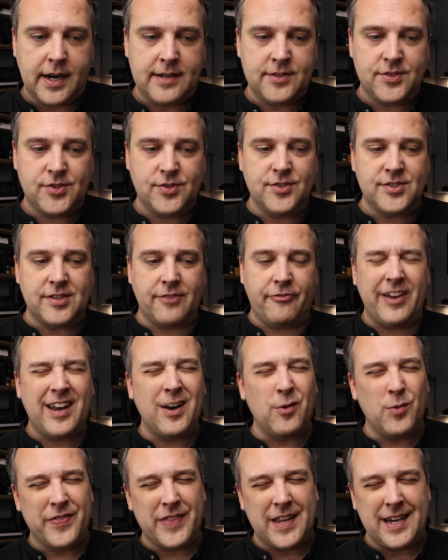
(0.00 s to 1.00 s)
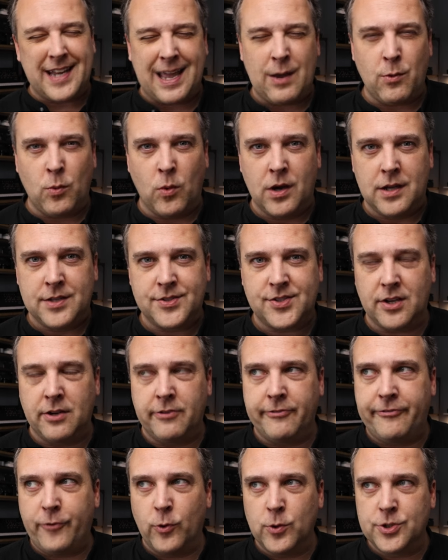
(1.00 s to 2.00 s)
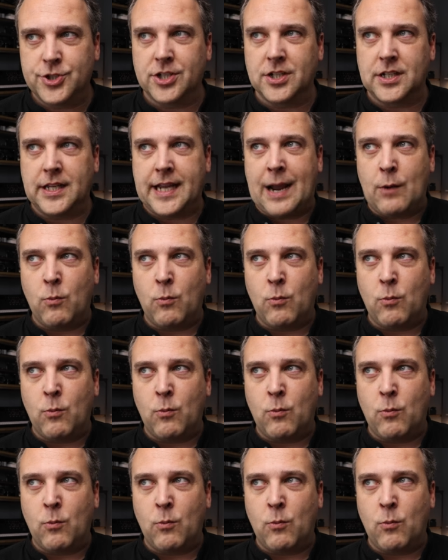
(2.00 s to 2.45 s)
And as soon as I found out what the date was, unfortunately,